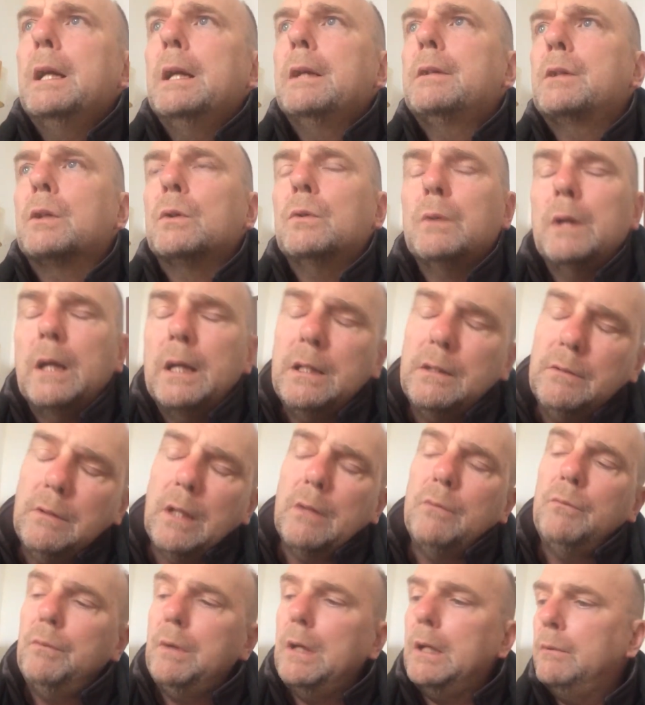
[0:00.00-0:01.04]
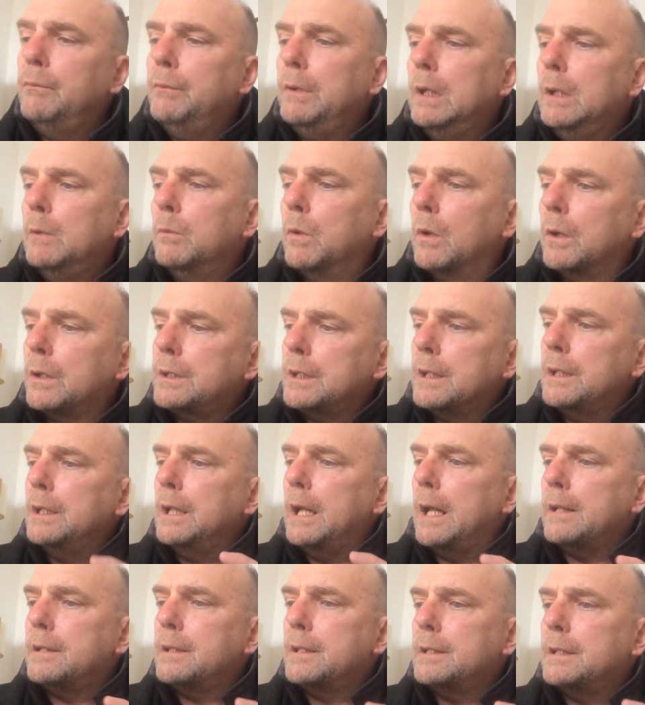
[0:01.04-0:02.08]
So it, it, it really works, and
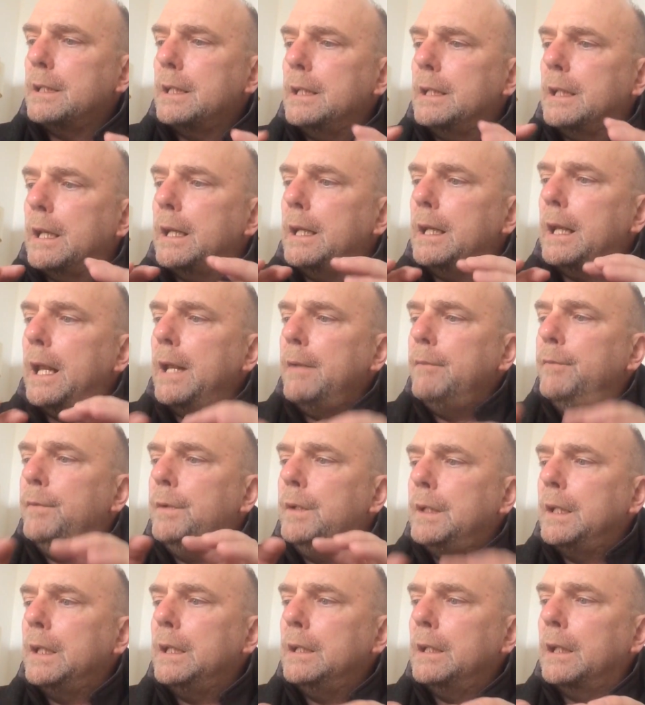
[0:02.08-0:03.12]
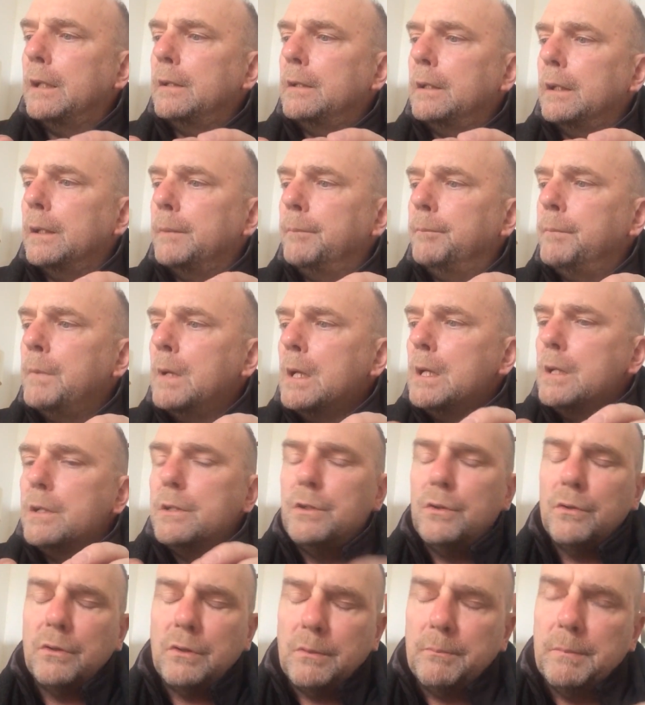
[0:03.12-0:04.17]
as I say, that everything that um,
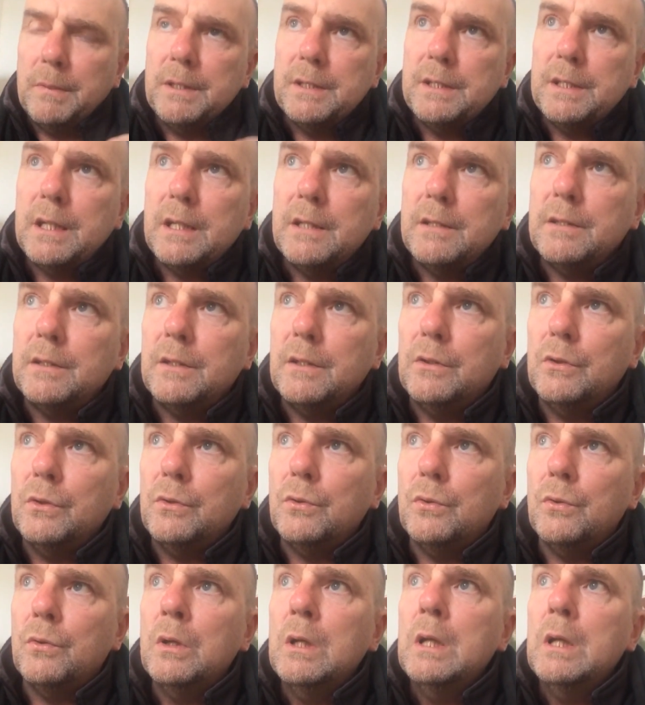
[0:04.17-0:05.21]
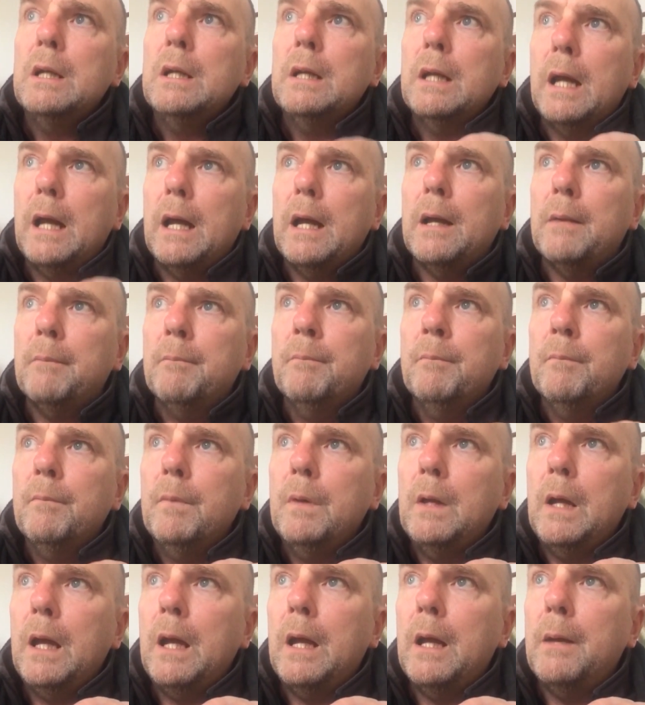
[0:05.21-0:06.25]
Zuckerman says to do, um,
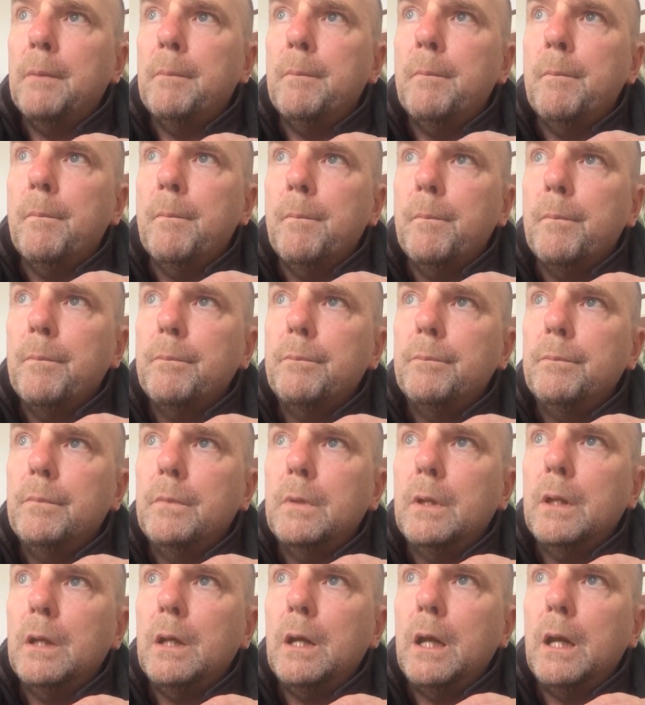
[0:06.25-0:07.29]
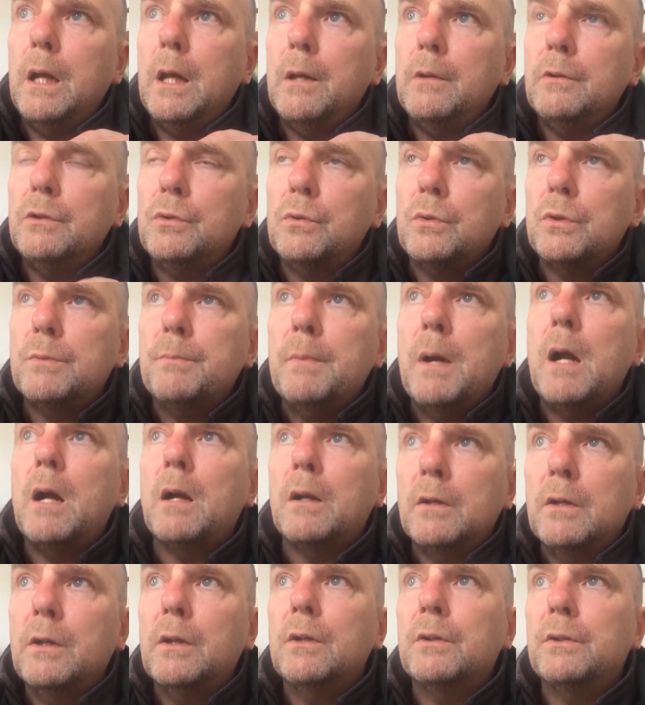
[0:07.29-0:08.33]
um, uh, George
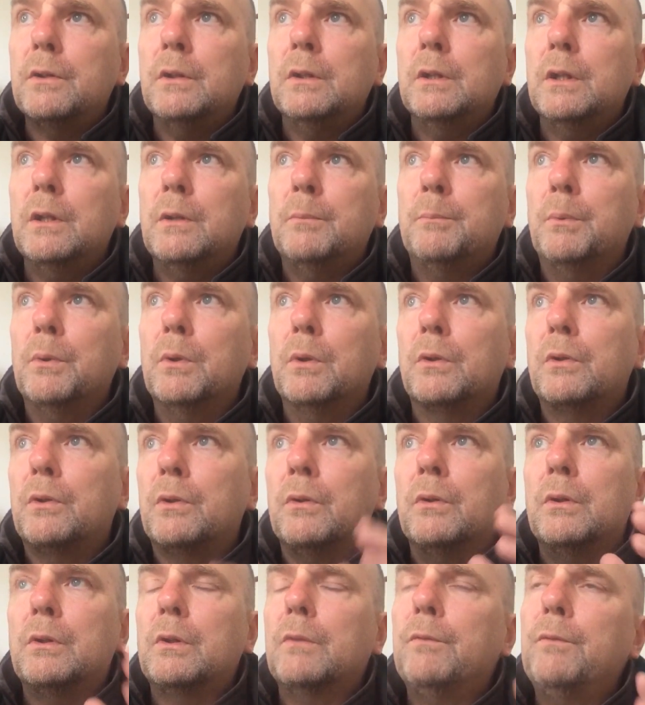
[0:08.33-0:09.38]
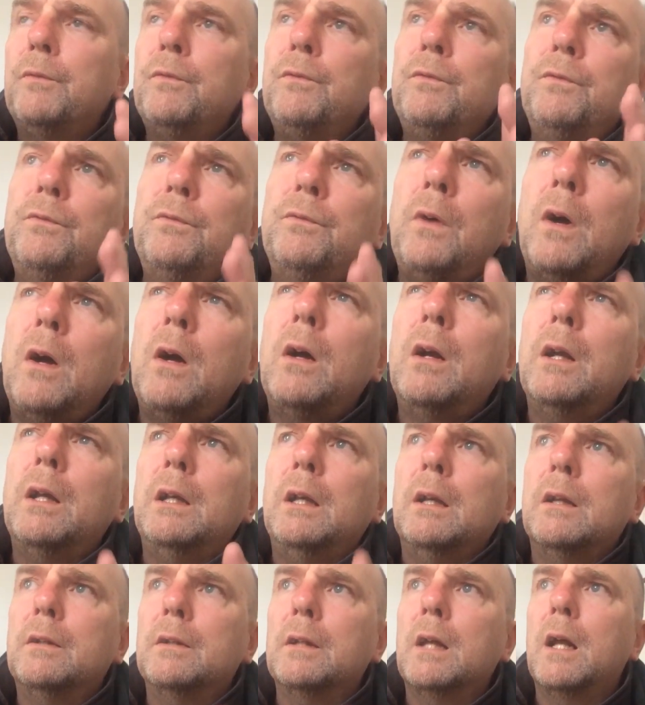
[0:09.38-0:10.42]
Martin does in these books. You know, it's a
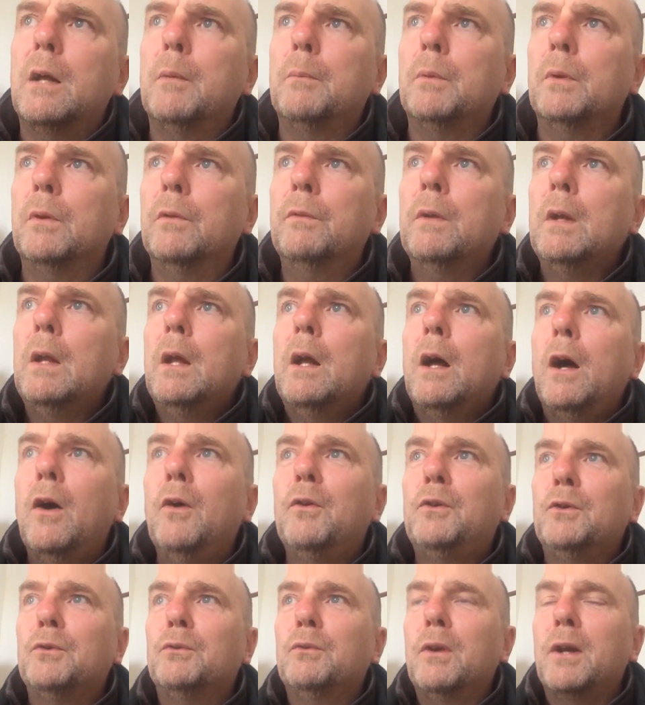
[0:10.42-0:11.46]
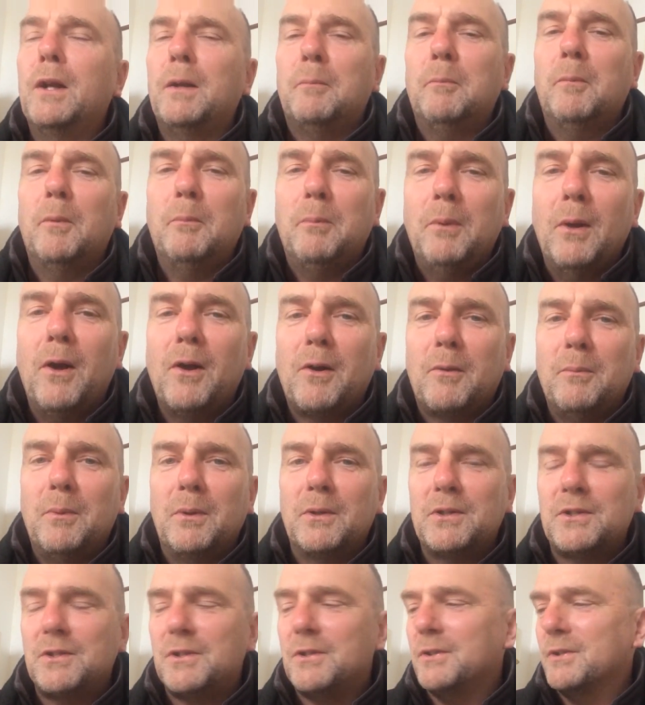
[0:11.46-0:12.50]
fine example of how to write
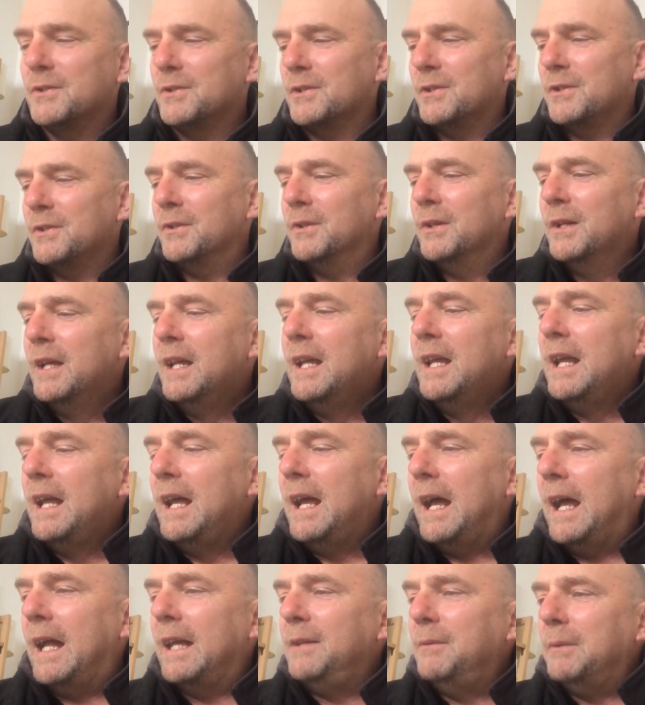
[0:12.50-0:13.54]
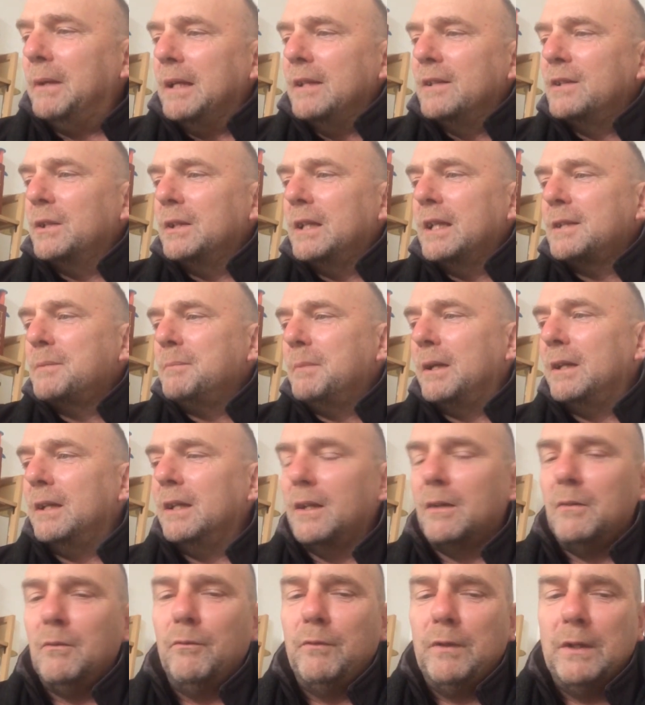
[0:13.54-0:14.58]
blockbusters. You know, anyway, so that's my
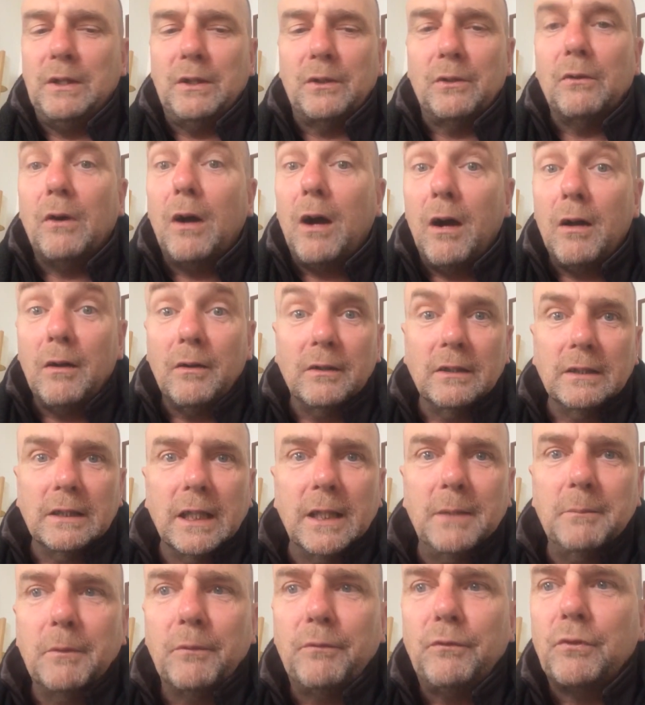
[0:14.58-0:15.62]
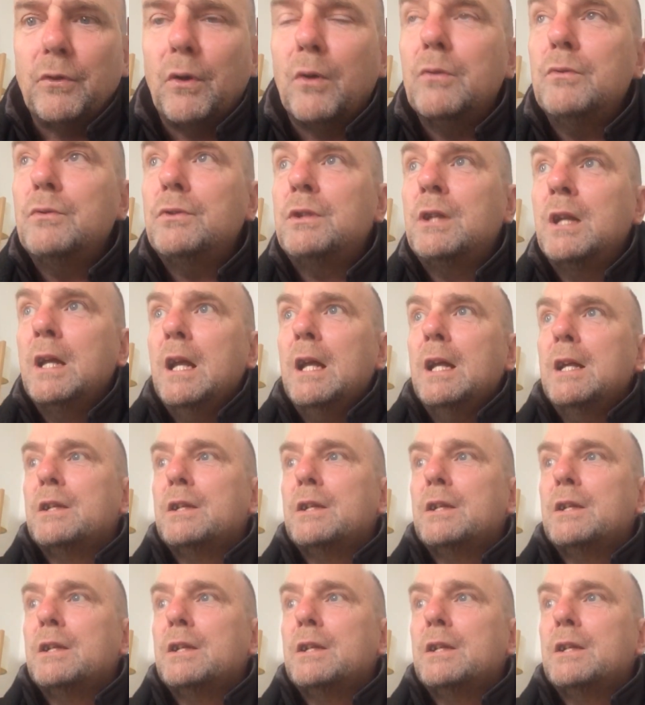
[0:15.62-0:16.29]
little video on Game of Thrones.